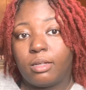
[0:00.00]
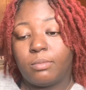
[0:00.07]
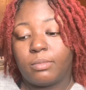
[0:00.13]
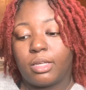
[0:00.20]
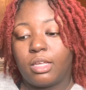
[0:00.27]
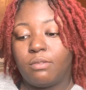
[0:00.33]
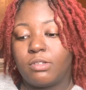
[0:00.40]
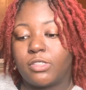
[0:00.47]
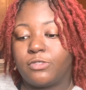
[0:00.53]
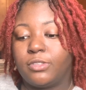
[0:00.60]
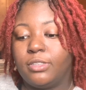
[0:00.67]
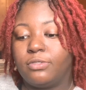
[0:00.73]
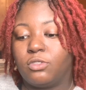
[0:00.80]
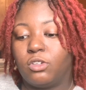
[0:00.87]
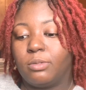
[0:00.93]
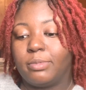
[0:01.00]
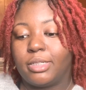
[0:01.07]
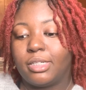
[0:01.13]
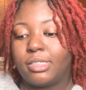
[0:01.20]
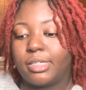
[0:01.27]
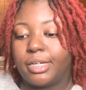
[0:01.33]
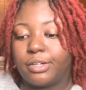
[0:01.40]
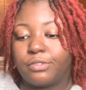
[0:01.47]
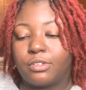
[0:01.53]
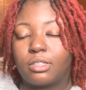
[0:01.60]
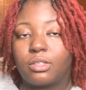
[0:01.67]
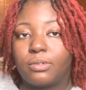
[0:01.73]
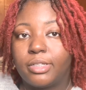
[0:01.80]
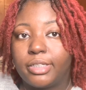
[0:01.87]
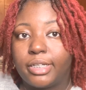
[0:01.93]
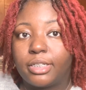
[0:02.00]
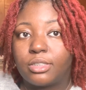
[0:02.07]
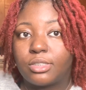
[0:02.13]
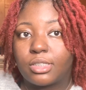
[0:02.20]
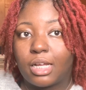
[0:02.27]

He was freeforming his hair for 3 years,